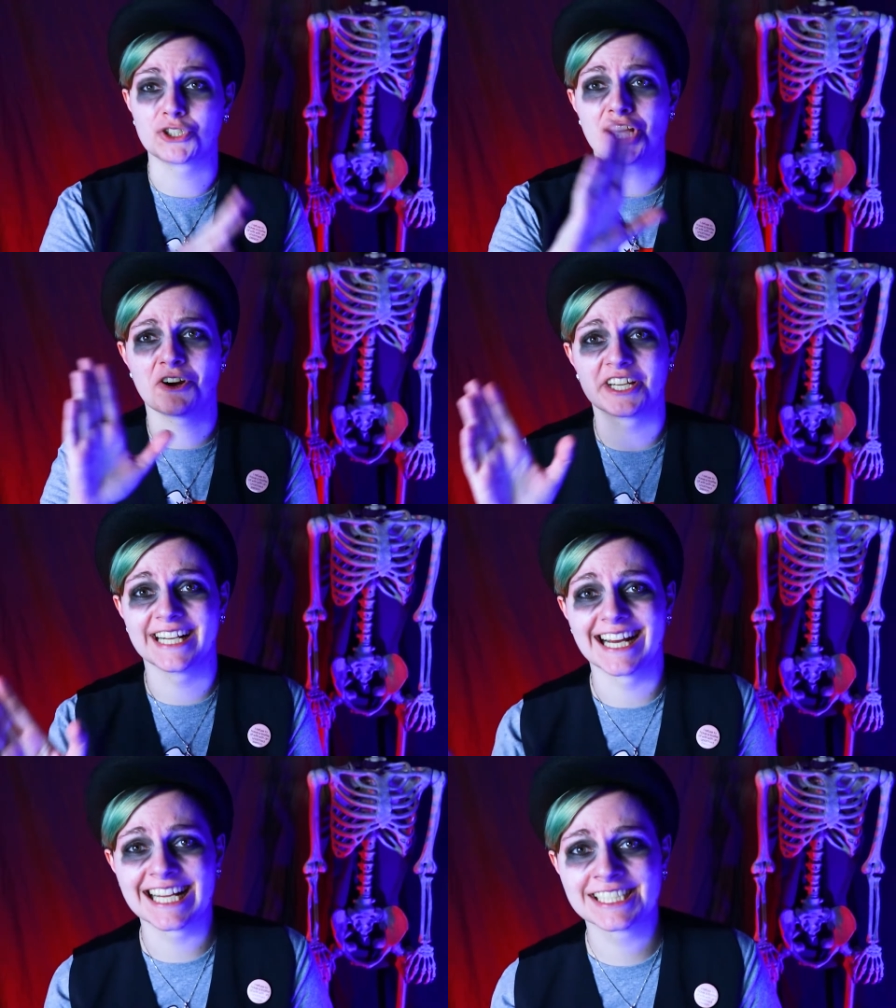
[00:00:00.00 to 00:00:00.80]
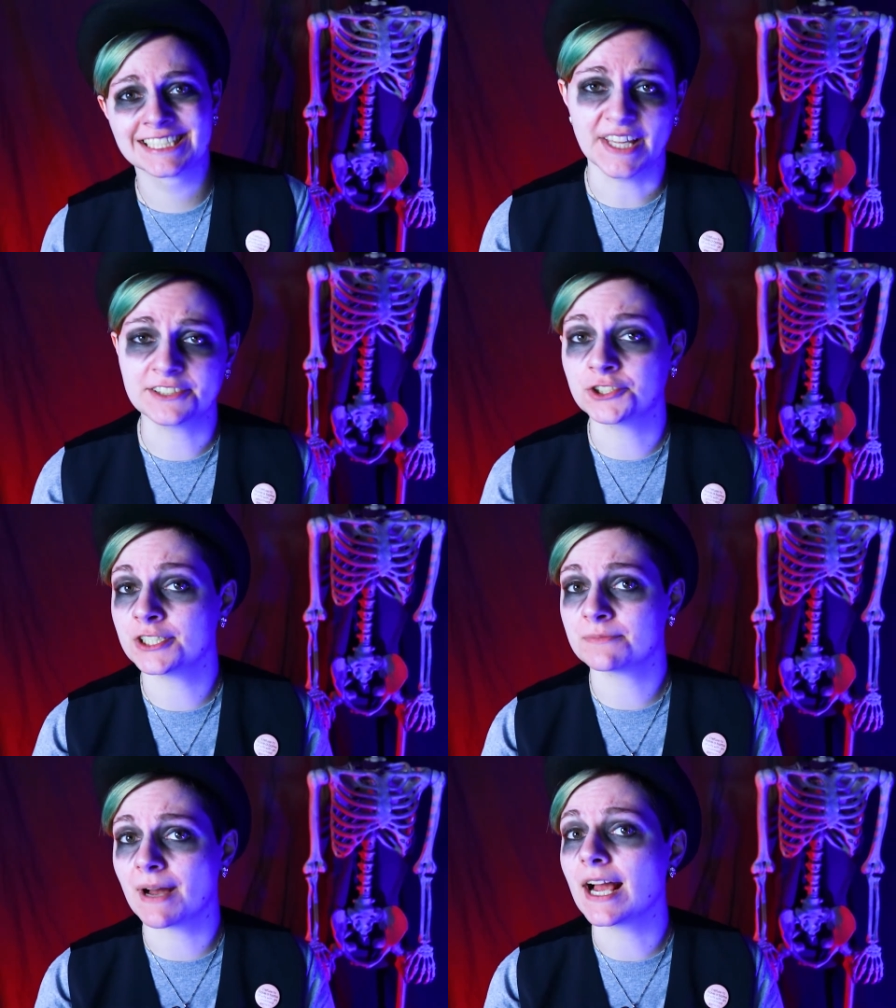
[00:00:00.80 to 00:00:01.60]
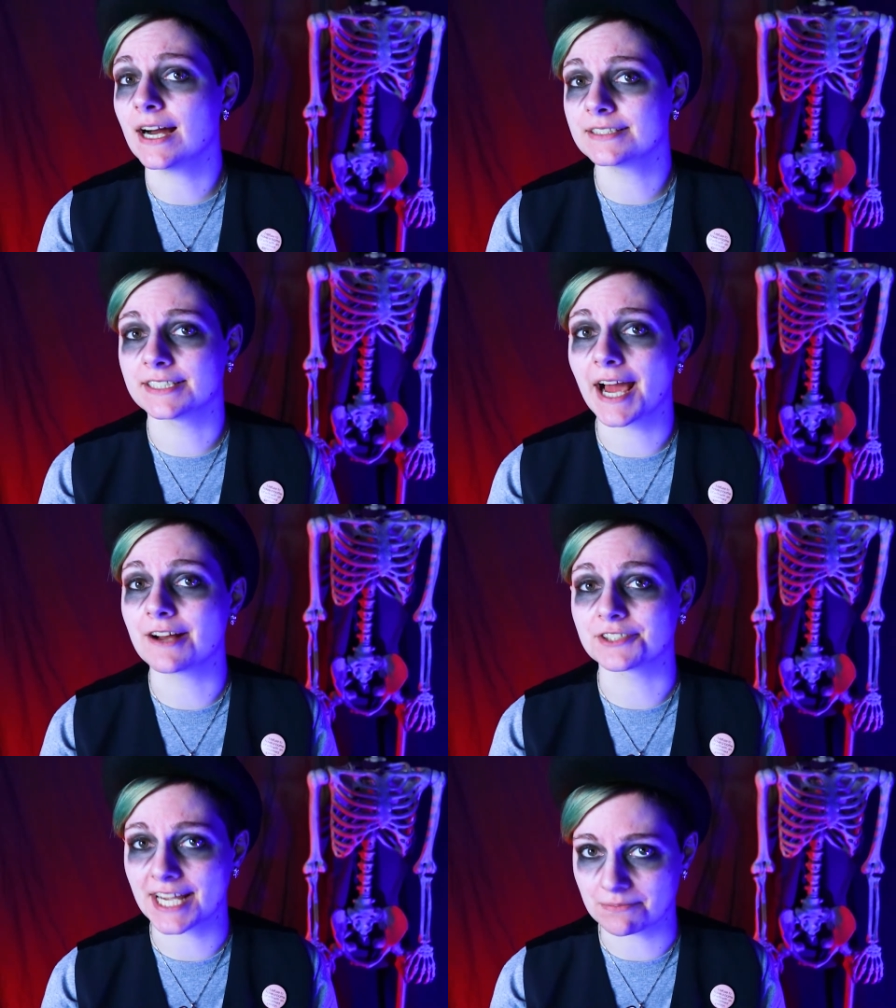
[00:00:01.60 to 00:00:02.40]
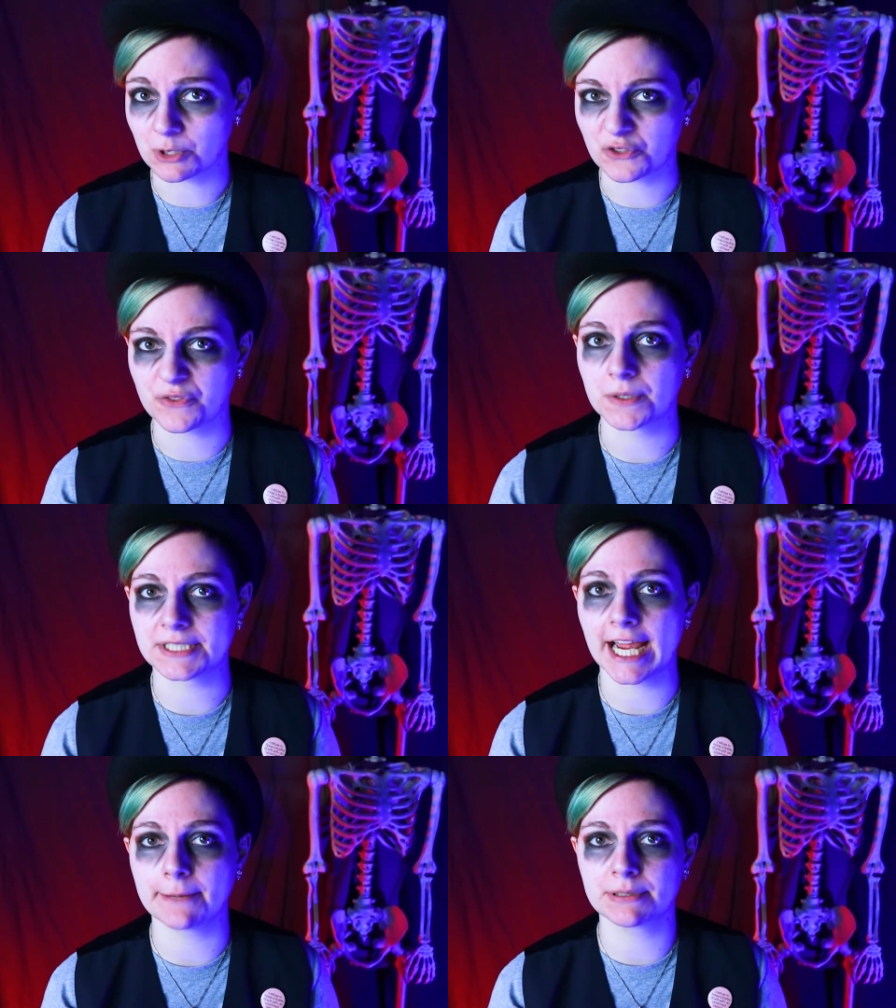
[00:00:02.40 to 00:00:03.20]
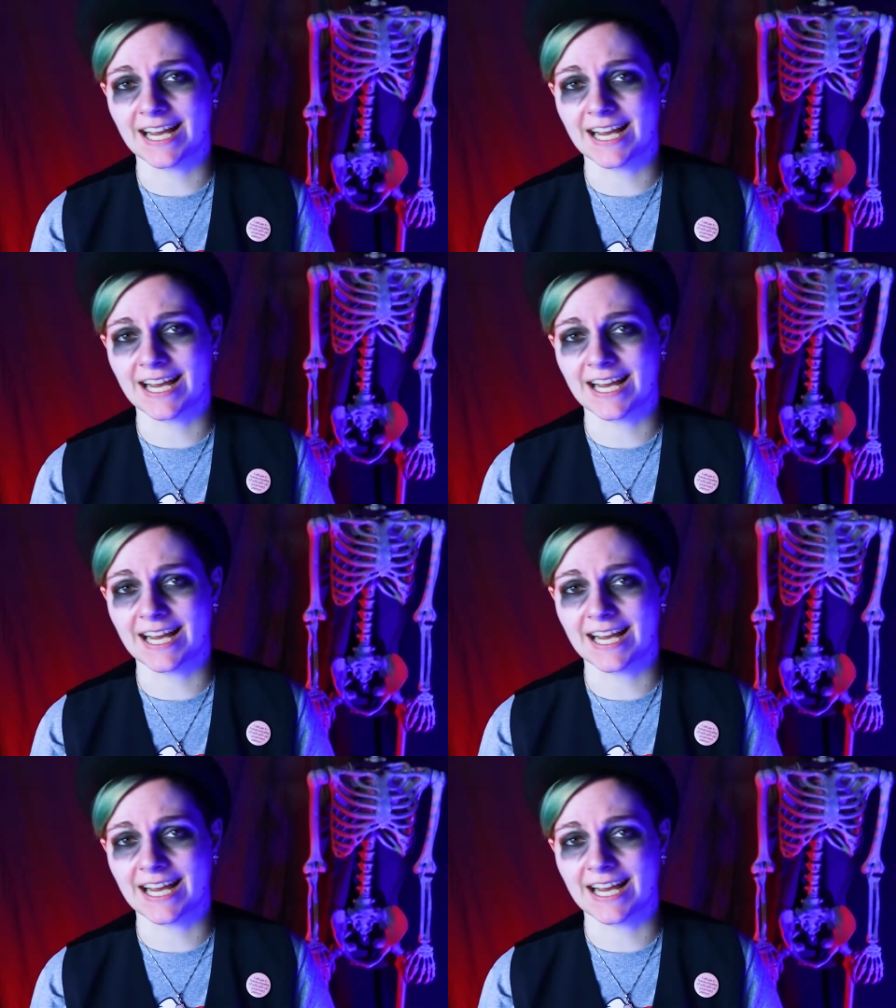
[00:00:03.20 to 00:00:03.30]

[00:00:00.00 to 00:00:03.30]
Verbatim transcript: sorry, guys. That's just my haunted house atmosphere tape.